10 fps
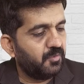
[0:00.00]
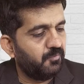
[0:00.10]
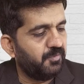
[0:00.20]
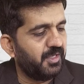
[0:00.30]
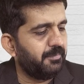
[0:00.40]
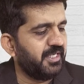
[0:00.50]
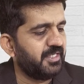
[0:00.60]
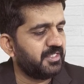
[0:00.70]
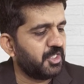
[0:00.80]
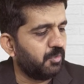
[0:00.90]
will be
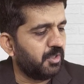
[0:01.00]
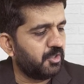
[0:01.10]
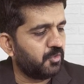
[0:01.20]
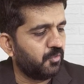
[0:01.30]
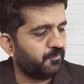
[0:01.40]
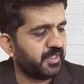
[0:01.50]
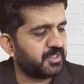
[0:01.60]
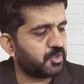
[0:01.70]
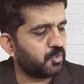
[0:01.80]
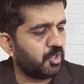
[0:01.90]
is equal to
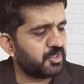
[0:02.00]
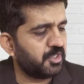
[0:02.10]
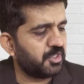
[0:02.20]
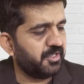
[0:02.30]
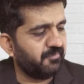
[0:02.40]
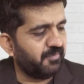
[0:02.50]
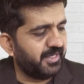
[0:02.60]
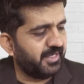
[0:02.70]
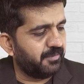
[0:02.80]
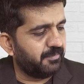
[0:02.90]
fixed cost
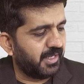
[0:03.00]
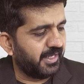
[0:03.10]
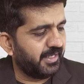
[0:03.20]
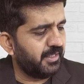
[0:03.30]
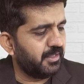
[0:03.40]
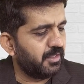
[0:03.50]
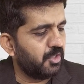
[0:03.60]
divided by